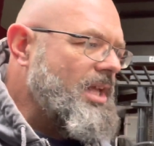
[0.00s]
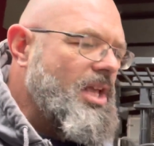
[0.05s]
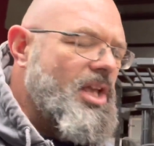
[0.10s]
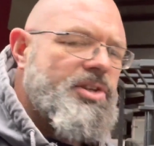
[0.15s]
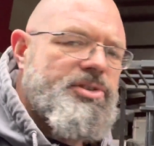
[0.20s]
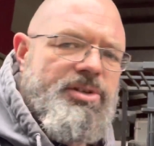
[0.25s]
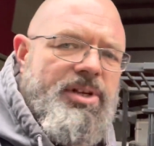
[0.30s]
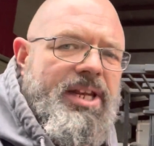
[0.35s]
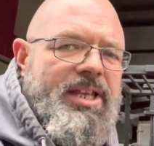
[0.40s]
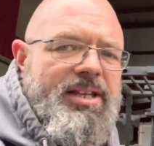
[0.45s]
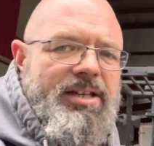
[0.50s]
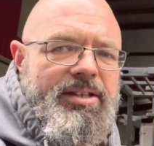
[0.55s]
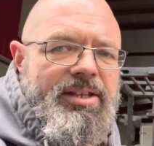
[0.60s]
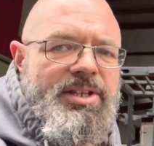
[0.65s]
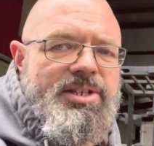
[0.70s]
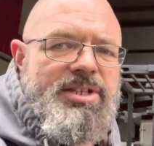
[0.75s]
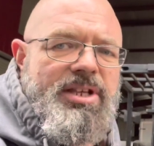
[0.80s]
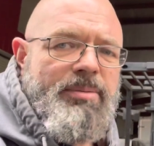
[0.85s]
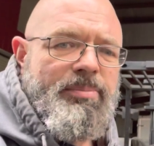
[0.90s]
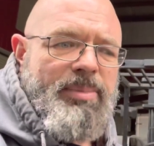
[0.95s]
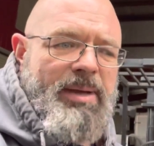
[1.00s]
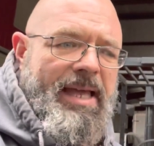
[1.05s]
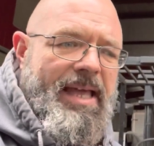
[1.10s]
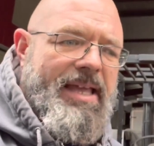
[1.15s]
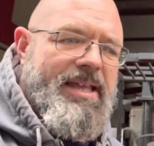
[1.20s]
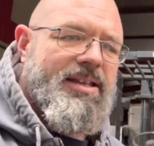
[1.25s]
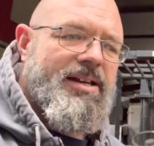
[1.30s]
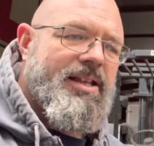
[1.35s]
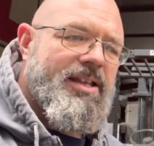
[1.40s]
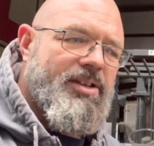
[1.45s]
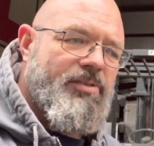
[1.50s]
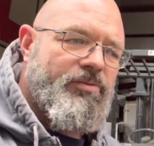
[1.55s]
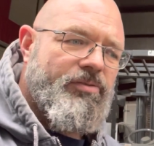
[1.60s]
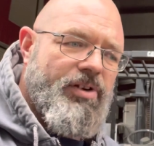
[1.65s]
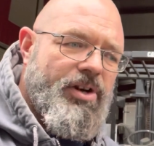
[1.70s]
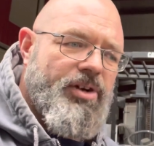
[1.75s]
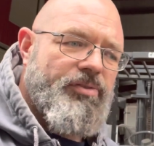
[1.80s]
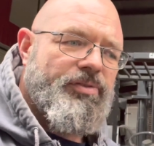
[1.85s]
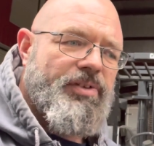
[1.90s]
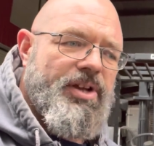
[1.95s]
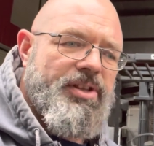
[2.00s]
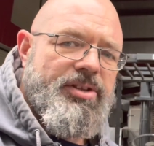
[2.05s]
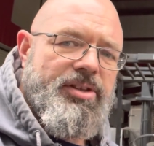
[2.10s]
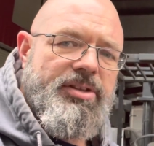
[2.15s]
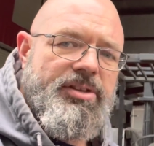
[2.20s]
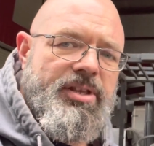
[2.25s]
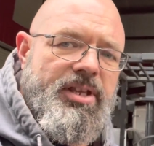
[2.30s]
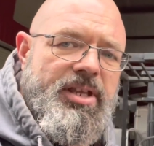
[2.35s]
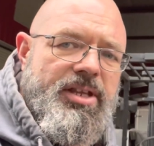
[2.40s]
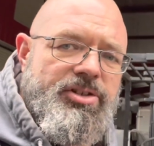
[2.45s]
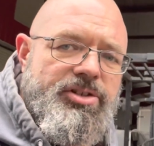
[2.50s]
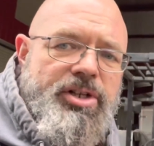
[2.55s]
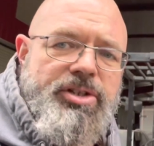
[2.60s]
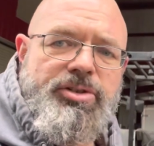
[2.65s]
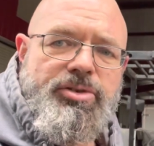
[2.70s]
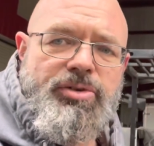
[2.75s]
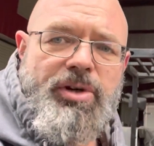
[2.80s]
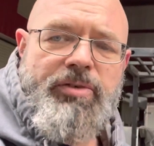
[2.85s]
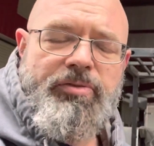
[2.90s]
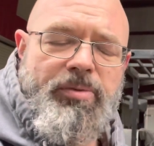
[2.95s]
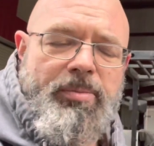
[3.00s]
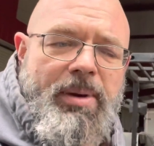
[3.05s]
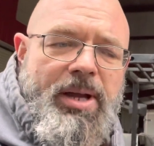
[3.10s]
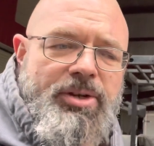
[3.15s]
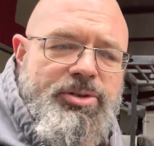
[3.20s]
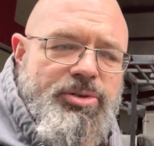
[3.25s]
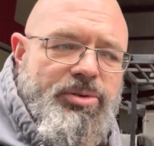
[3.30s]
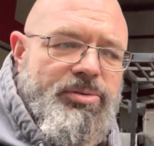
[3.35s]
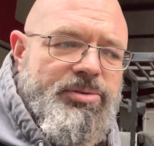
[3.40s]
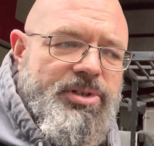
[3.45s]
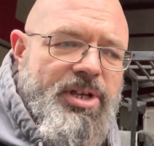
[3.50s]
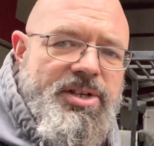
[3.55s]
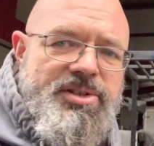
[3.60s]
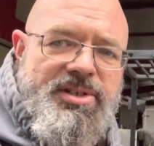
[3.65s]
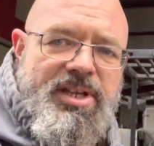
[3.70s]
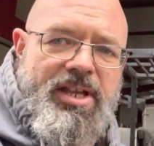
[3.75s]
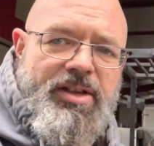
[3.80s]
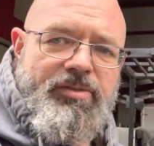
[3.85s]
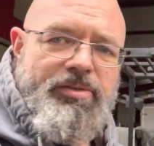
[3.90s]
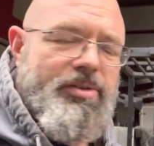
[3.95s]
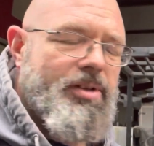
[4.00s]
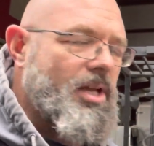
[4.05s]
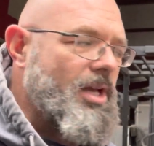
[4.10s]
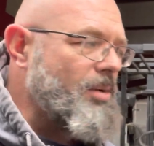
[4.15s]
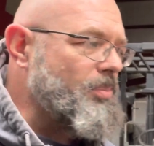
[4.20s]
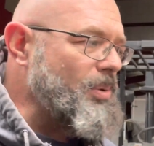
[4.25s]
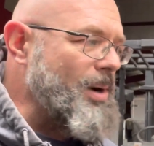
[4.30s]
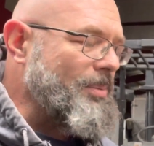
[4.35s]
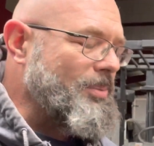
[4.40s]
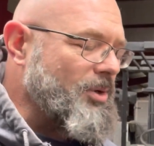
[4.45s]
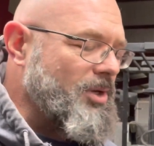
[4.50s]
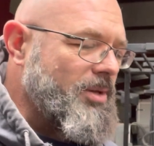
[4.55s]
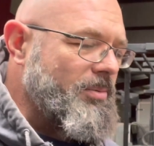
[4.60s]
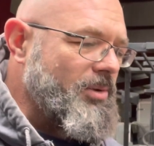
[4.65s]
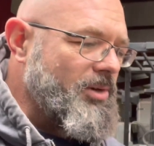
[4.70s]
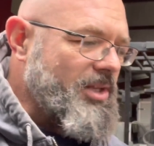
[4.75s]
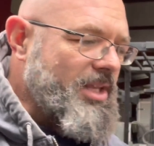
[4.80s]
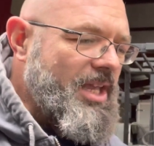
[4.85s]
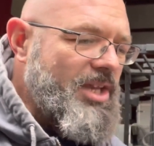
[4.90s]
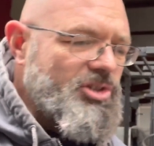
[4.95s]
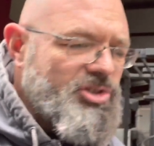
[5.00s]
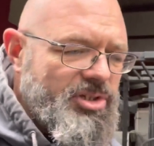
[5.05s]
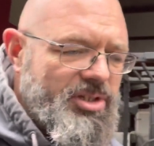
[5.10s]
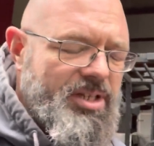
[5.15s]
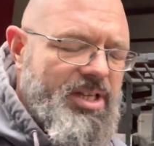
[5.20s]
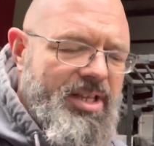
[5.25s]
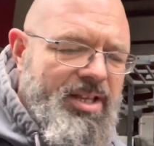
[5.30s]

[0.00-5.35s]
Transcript: So they can at least come back and I can verify that the injector driver module does have proper communication,